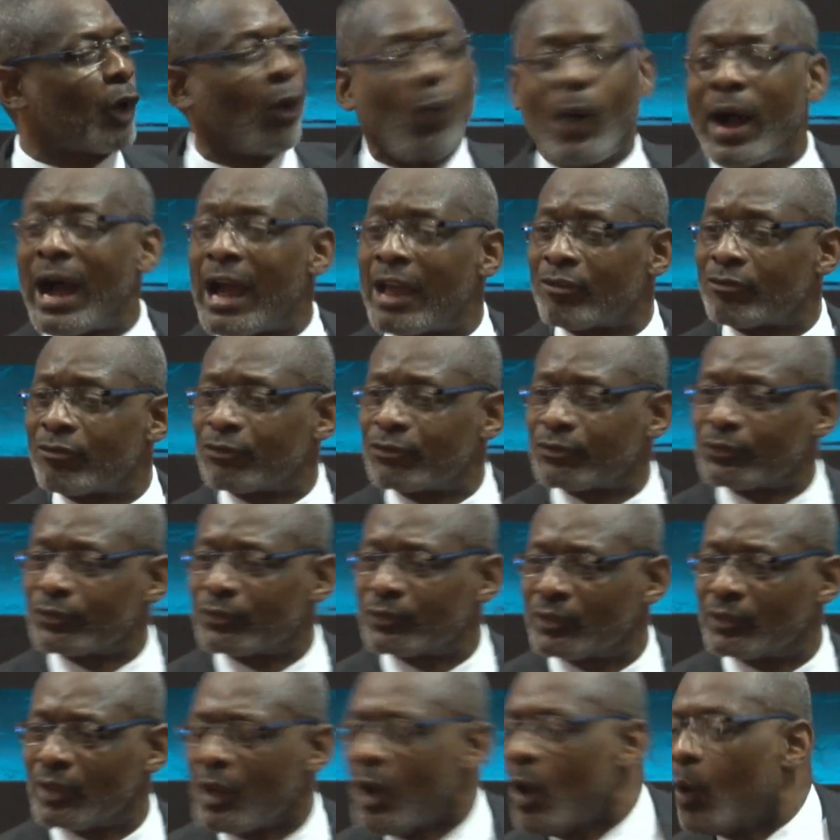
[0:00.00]
wife,
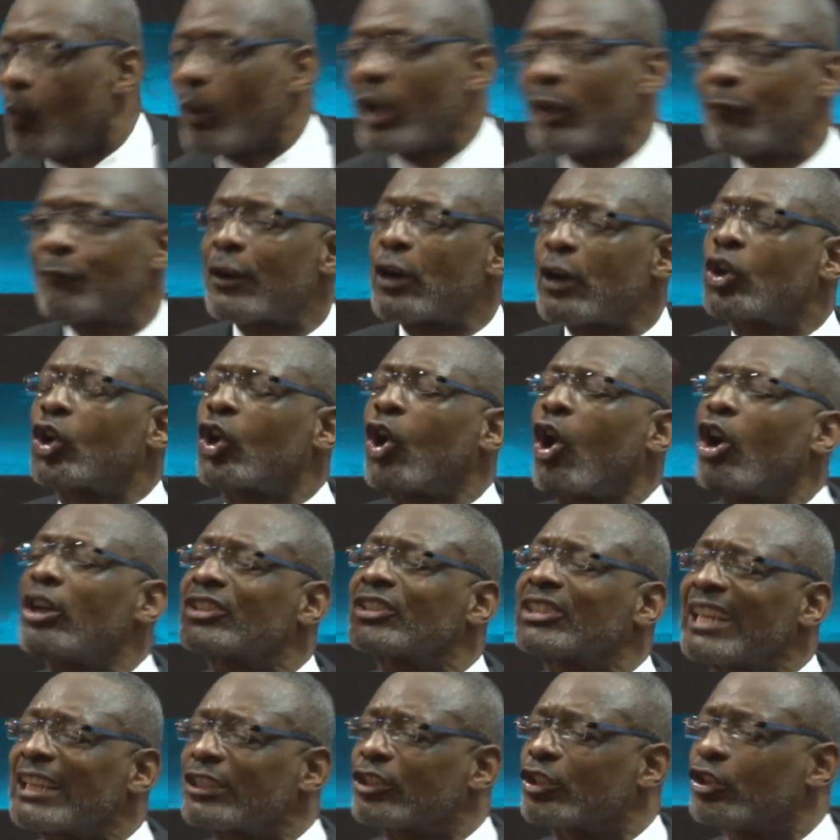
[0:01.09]
with a
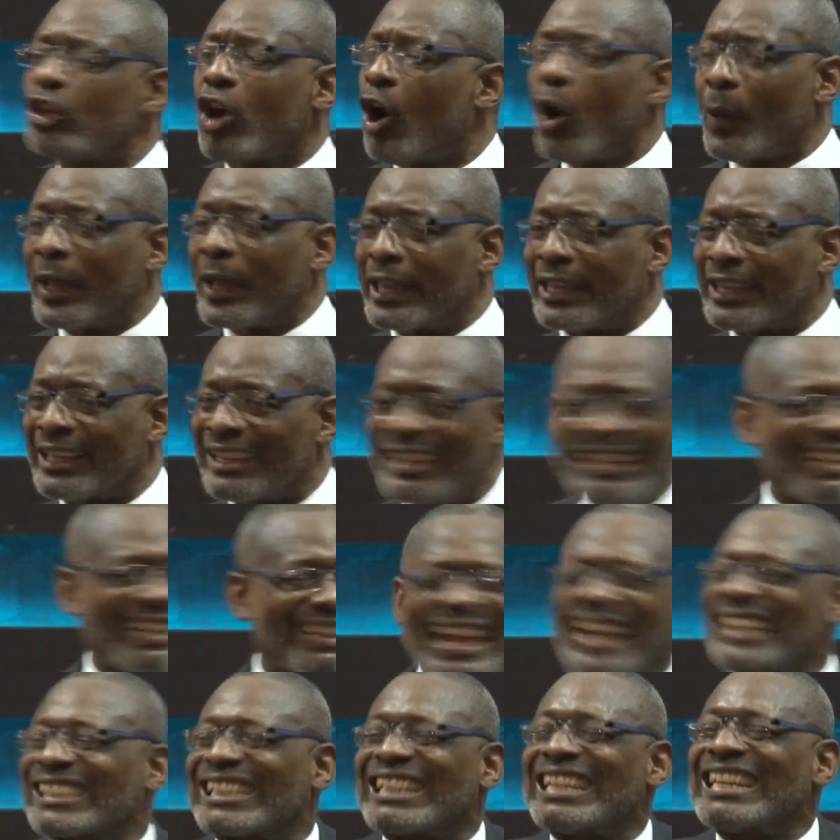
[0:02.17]
conscious knowing
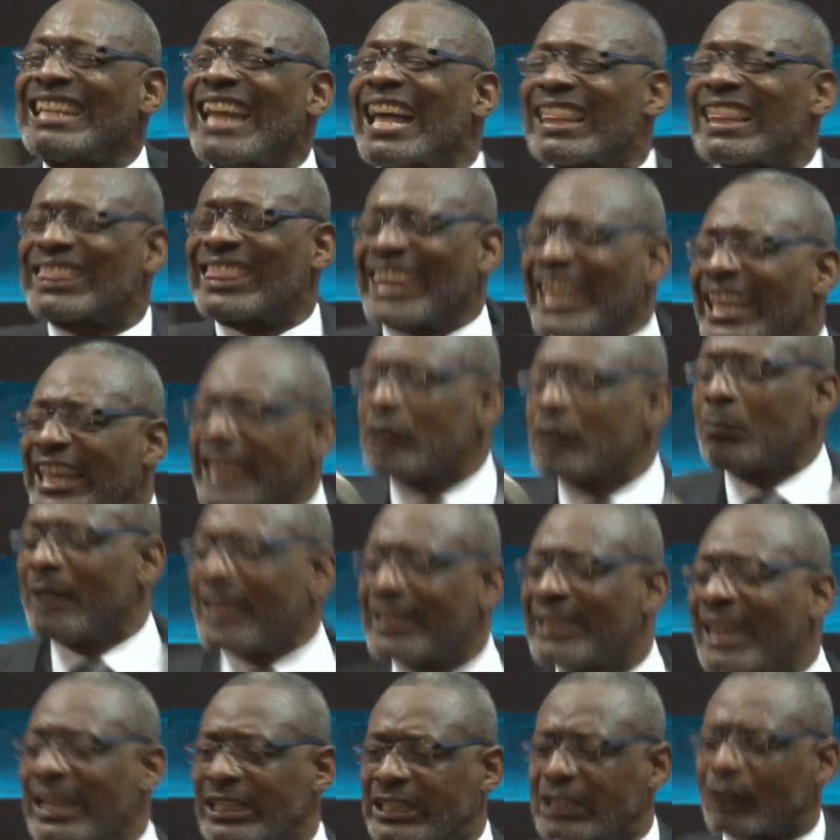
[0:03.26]
there's nothing in me
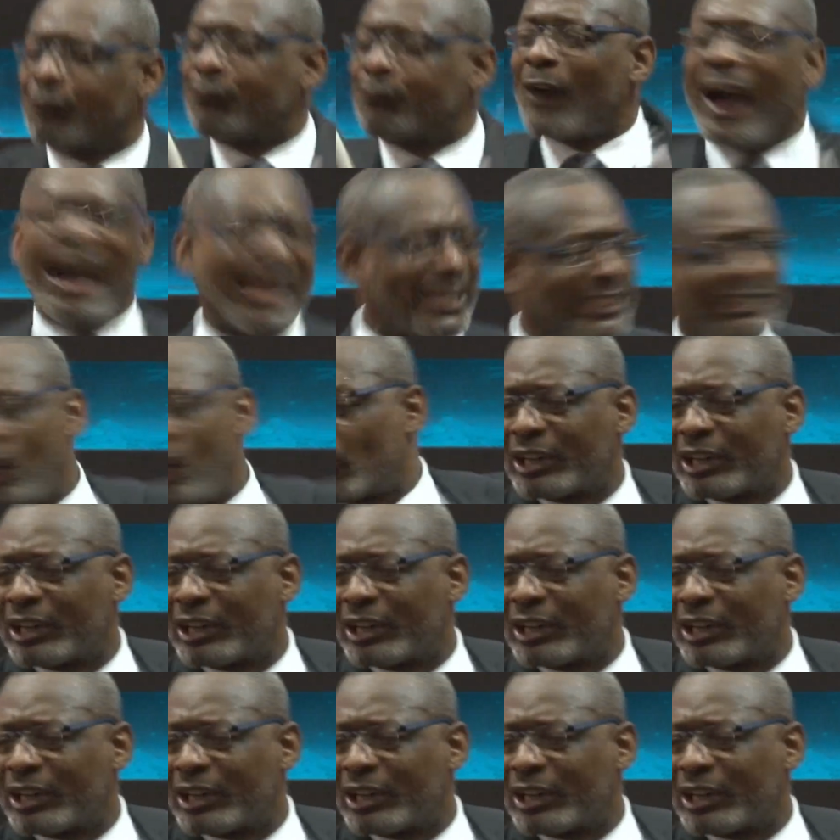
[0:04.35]
that defiles our